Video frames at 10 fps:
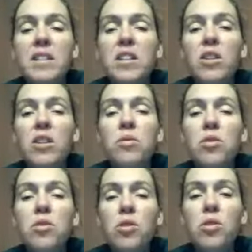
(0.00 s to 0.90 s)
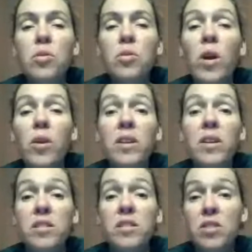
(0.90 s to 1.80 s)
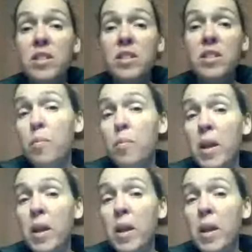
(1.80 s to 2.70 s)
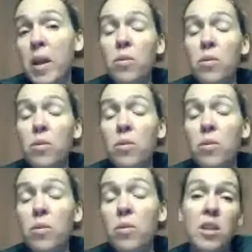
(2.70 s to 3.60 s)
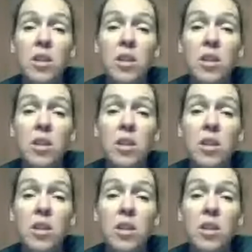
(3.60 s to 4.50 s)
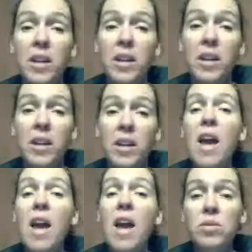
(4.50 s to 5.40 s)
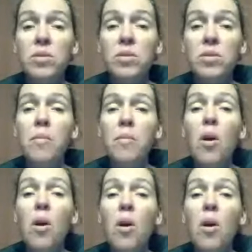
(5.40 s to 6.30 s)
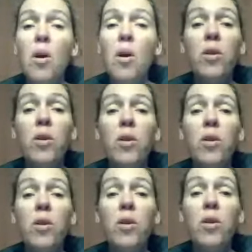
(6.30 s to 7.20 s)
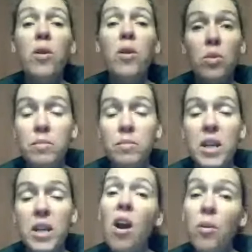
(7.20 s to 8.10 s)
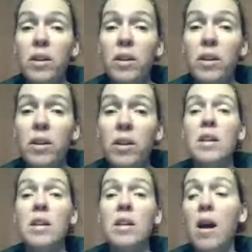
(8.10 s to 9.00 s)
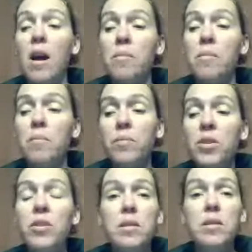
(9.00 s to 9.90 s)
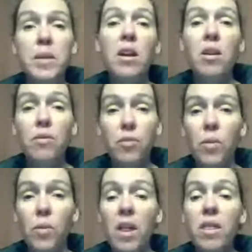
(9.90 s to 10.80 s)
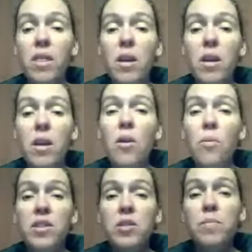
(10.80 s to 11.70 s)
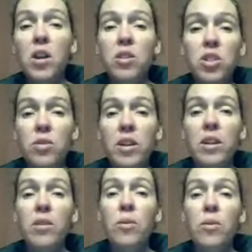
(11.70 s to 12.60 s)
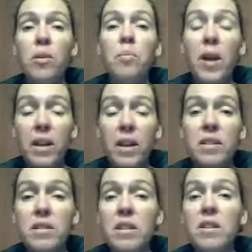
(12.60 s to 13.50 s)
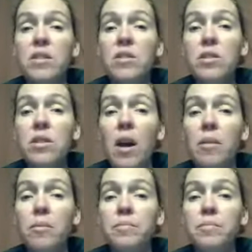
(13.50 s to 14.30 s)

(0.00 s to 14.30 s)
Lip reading: Because it goes through what oils are safe for babies, what oils are safe for pregnant women, how to use them, what oils to avoid, because there are oils that you need to be careful with small children or pregnancies,